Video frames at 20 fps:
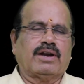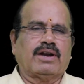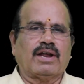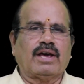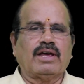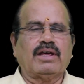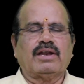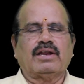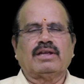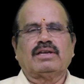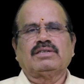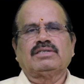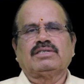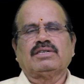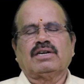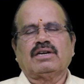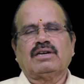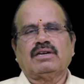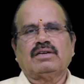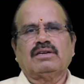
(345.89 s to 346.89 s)
tiring
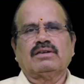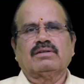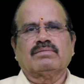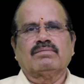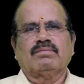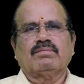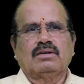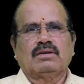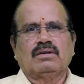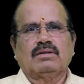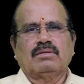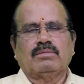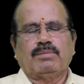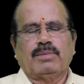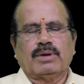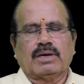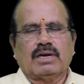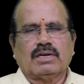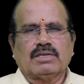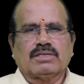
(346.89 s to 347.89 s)
journey
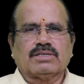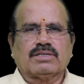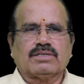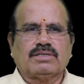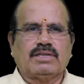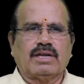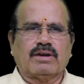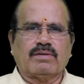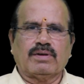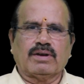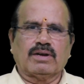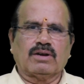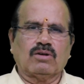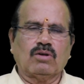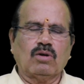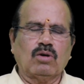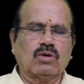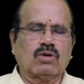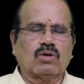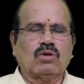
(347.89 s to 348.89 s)
because there were
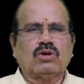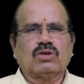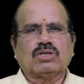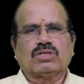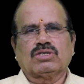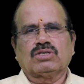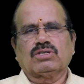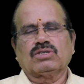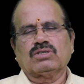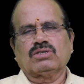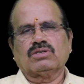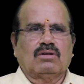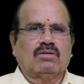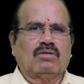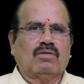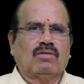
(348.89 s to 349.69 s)
no roads,